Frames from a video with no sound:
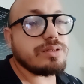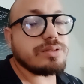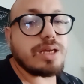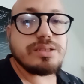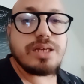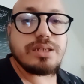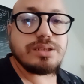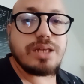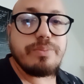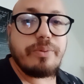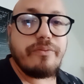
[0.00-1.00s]
such
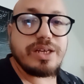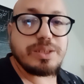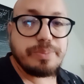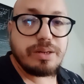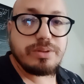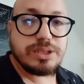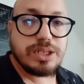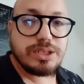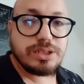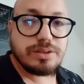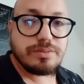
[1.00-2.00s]
type of
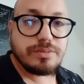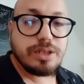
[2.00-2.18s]
experimentation